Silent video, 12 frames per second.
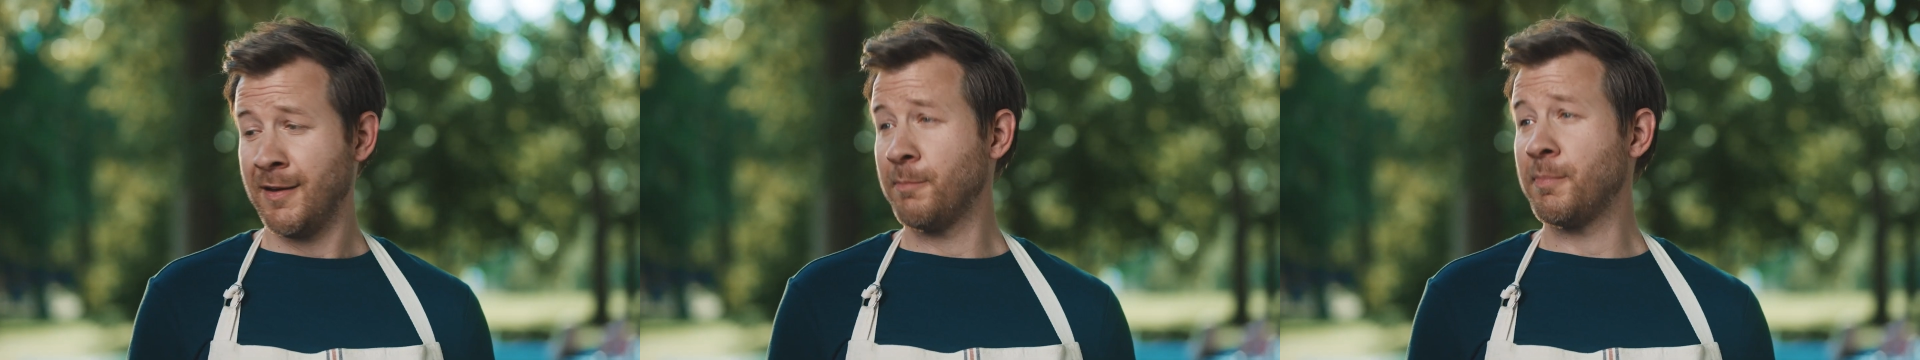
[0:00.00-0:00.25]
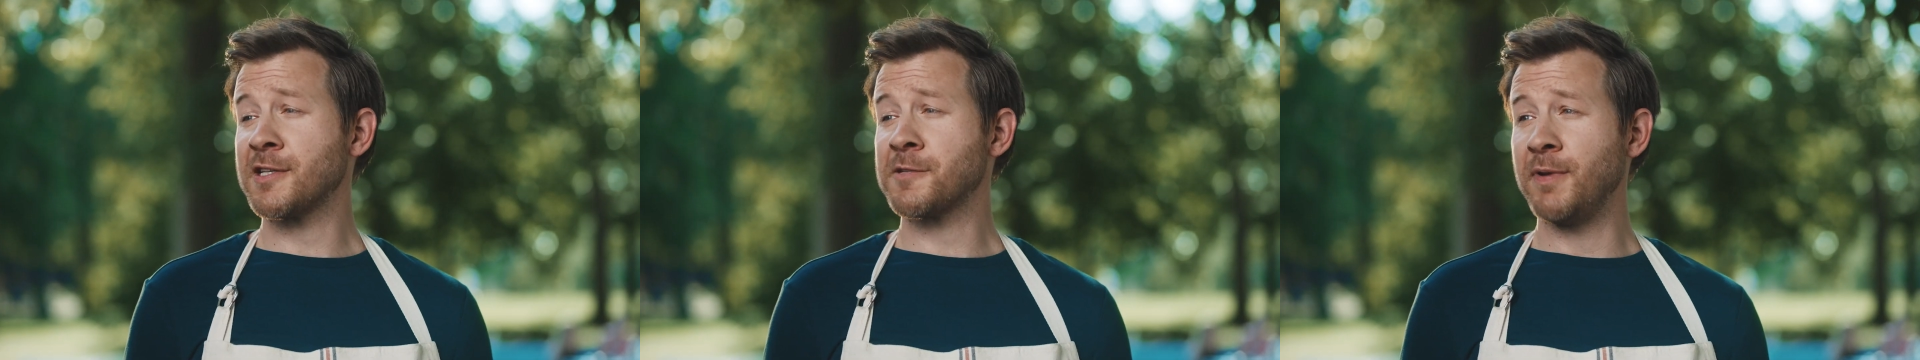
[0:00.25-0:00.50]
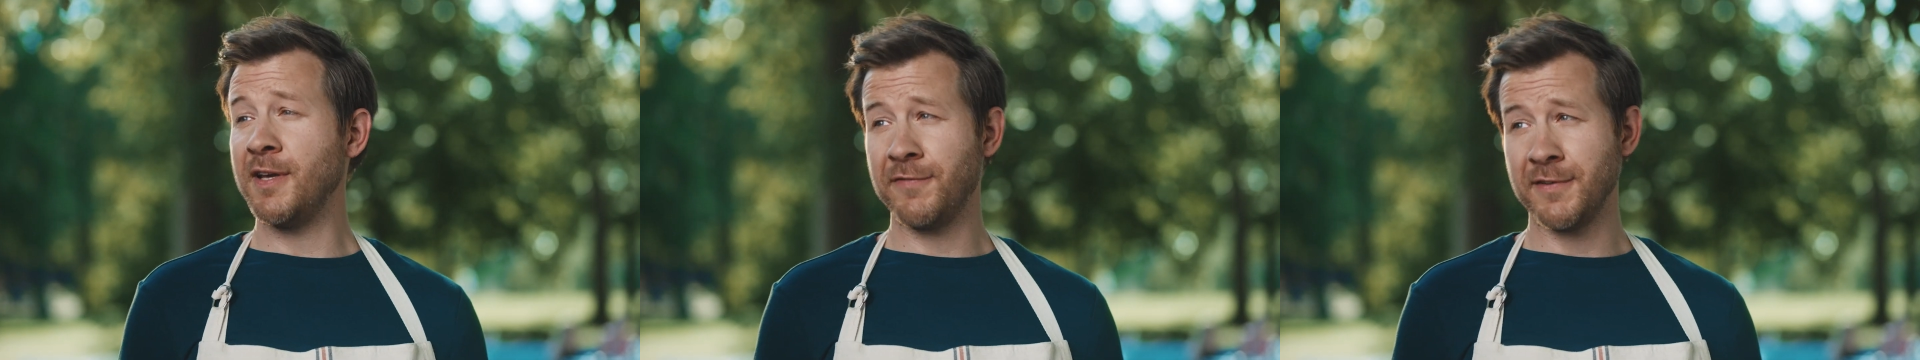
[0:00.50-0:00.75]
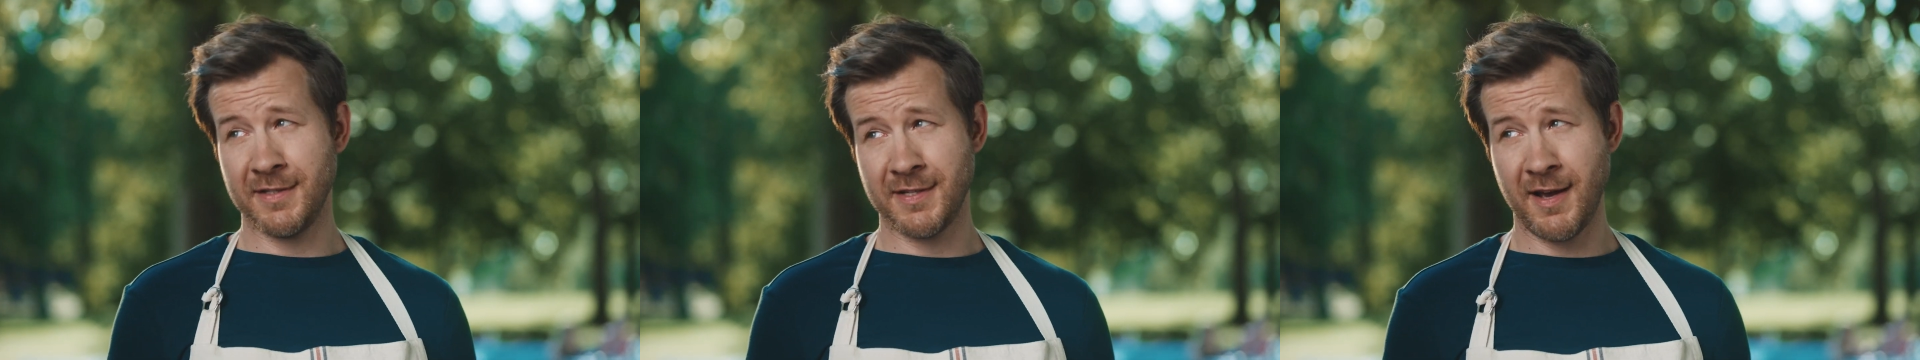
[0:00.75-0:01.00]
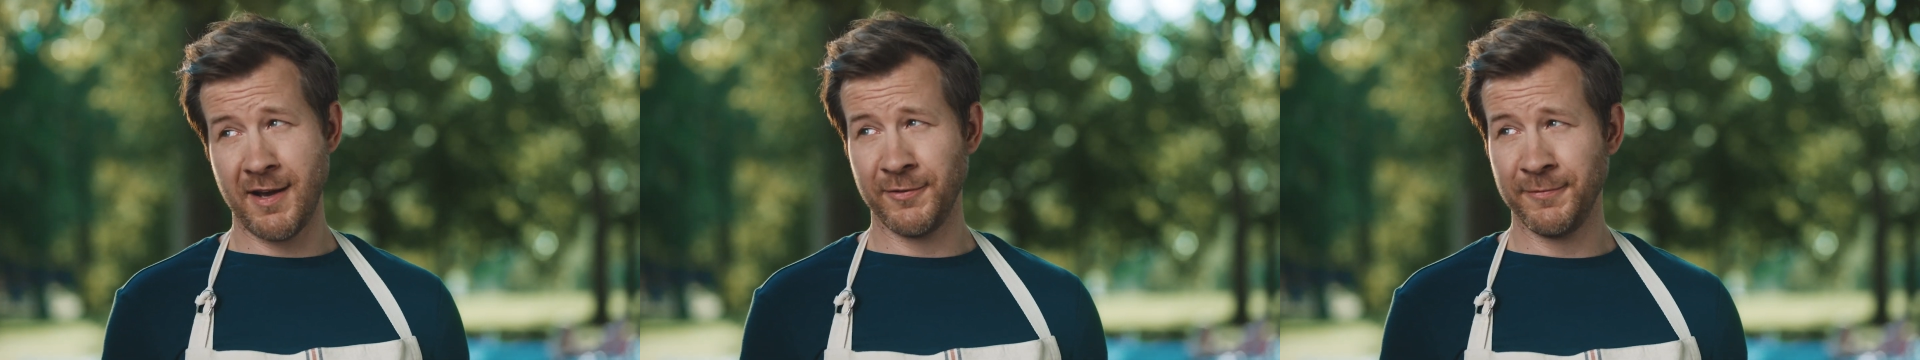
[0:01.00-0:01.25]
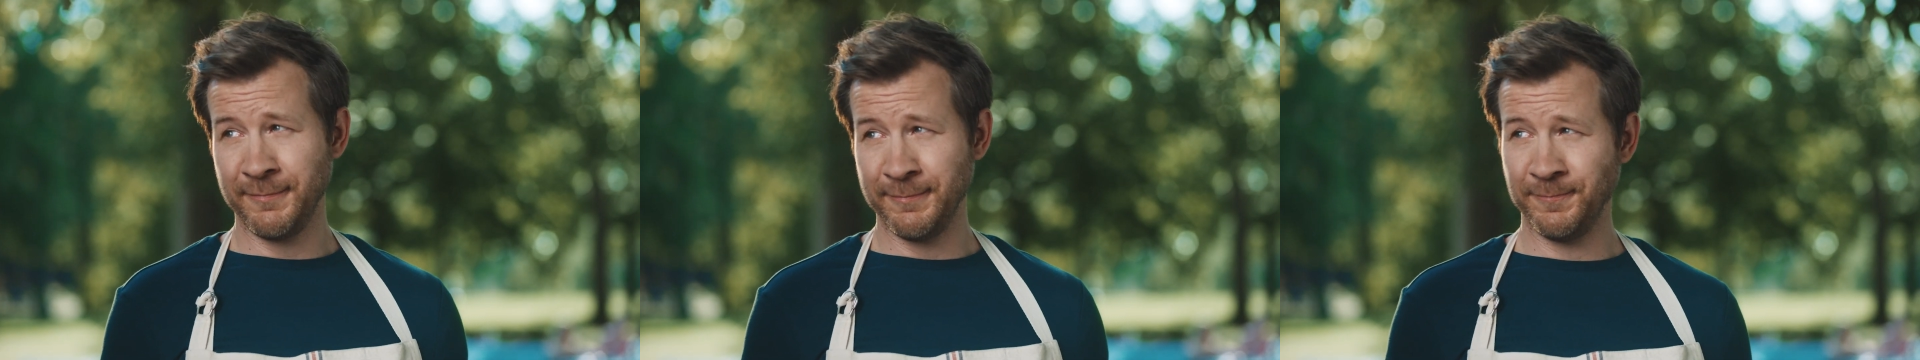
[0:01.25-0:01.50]
Best beef in
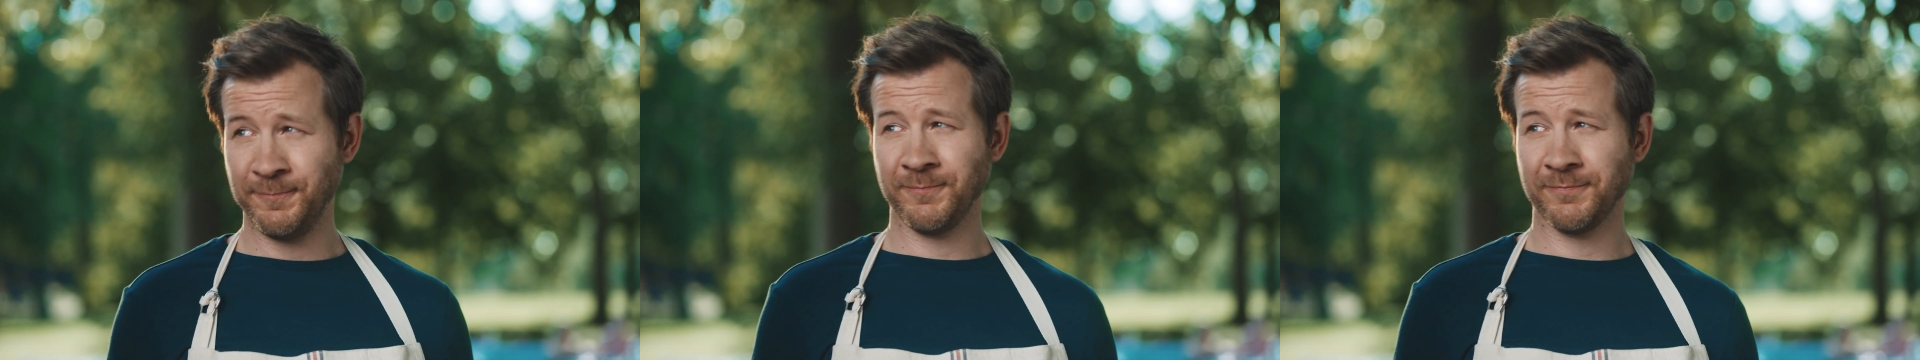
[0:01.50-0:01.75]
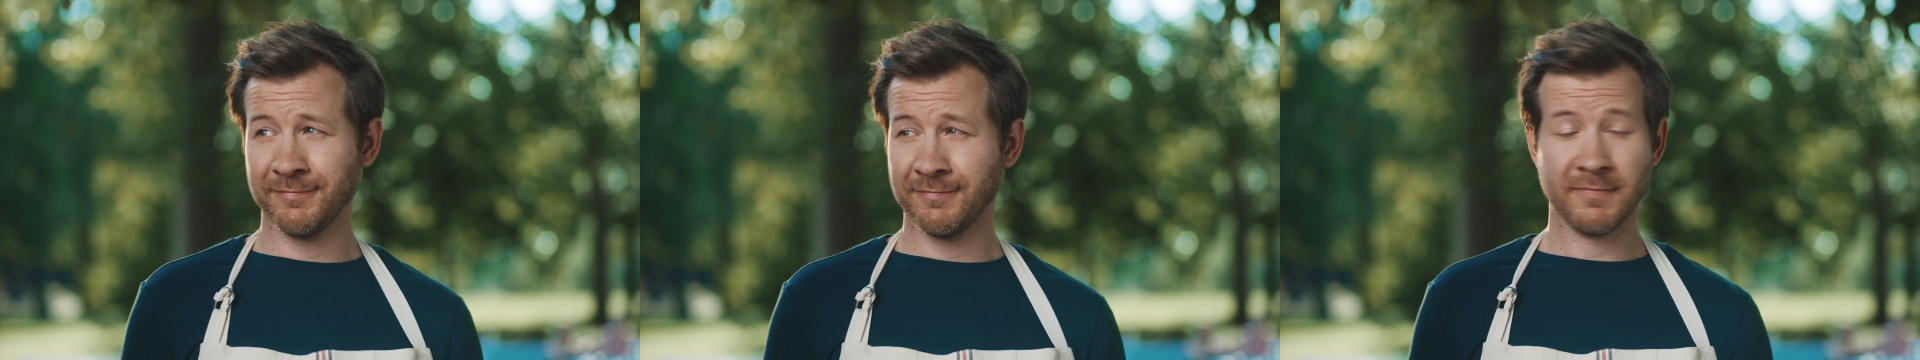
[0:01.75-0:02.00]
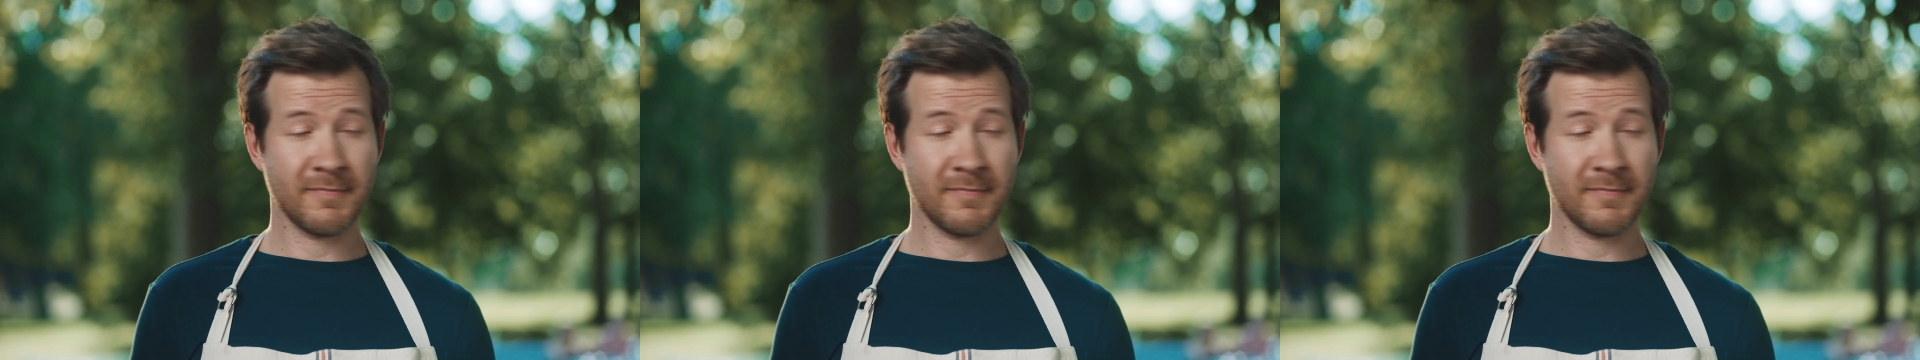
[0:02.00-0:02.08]
town. Who taught